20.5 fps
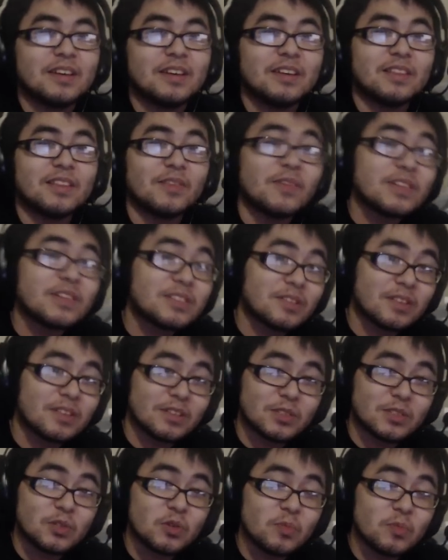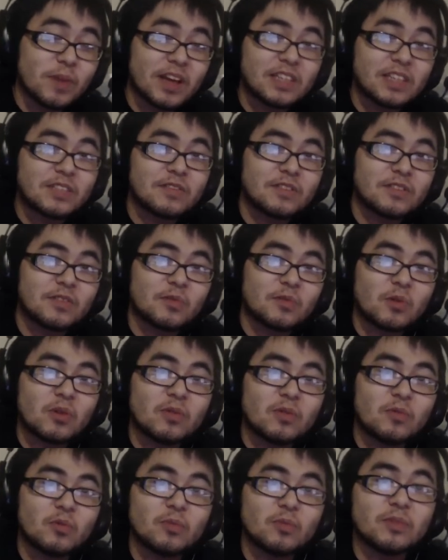The rest of the true Pass-Fest
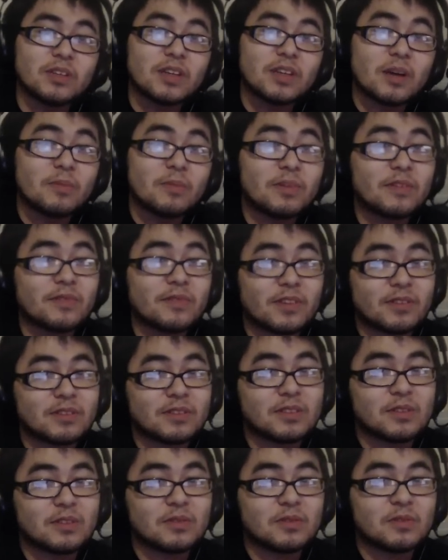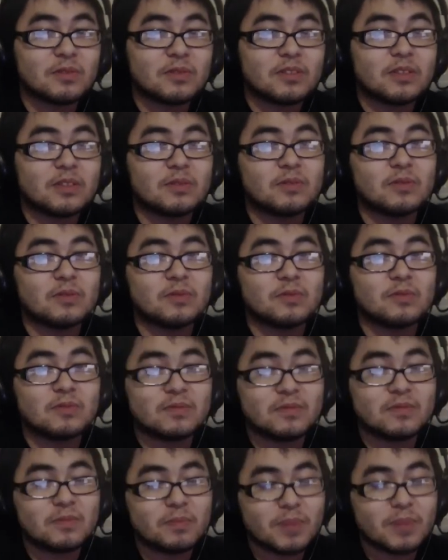run will be coming very soon, so
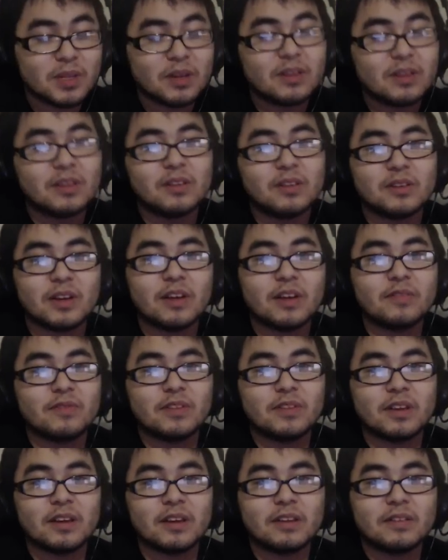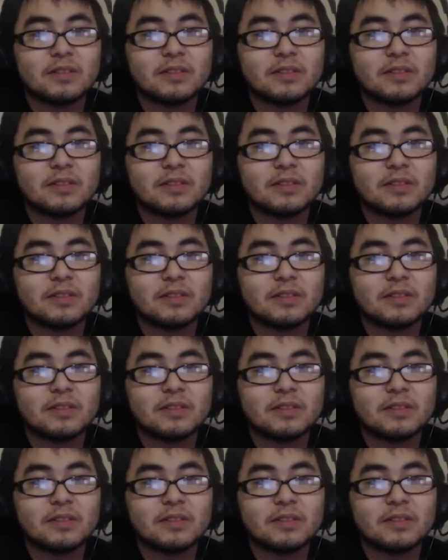be on the lookout for that.